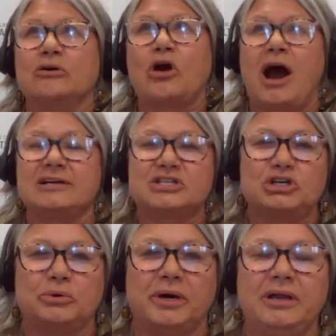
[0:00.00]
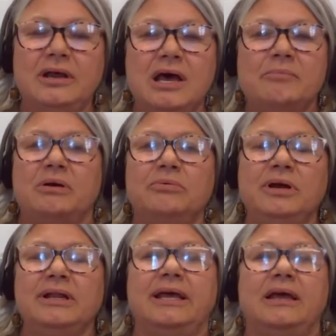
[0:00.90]
no cost to it. But
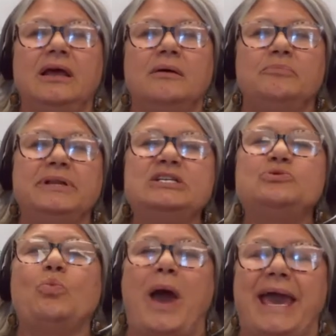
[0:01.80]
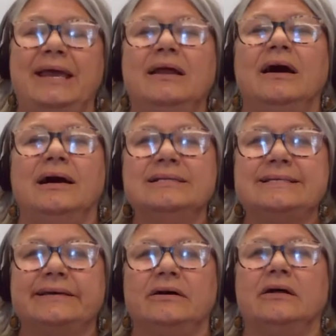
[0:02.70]
really, please wait
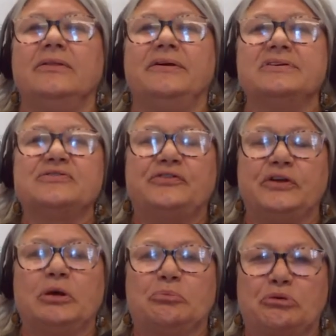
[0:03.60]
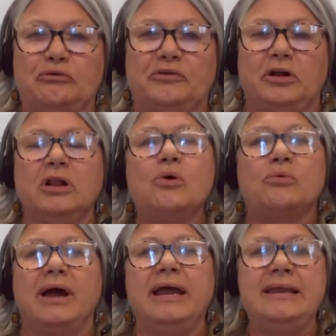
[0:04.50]
until there's full approval.
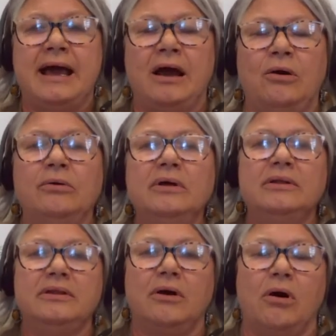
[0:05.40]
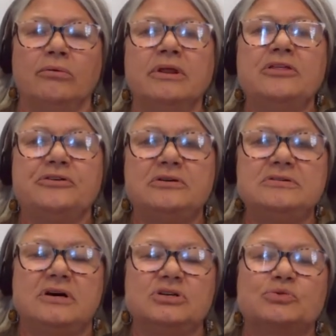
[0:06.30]
Right now, the only
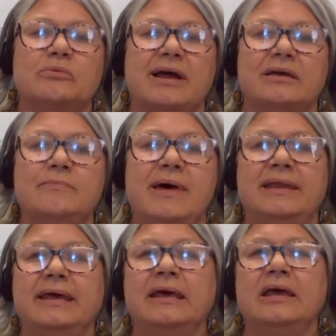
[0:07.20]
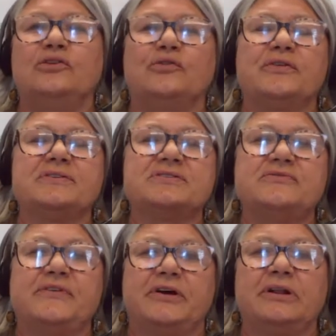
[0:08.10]
third dose we're recommending is for the
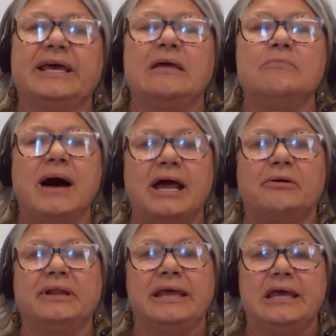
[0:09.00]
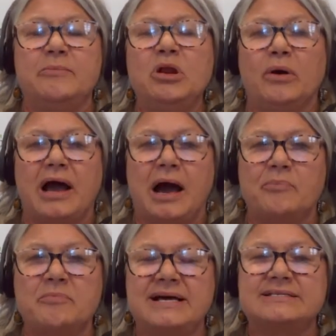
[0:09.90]
severely and moderately
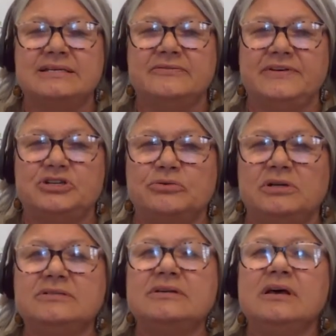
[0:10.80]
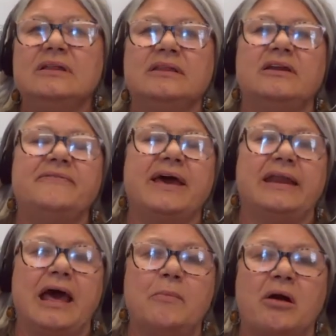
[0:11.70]
immunocompromised individuals that have
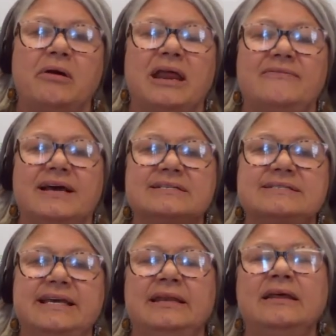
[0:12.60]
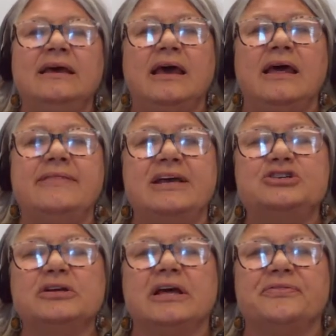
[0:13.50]
had mRNA vaccine, and they
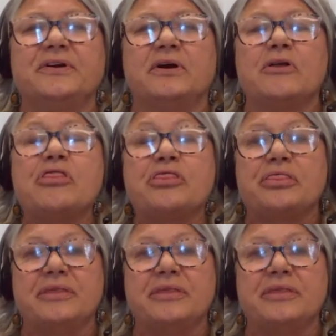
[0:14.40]
should get their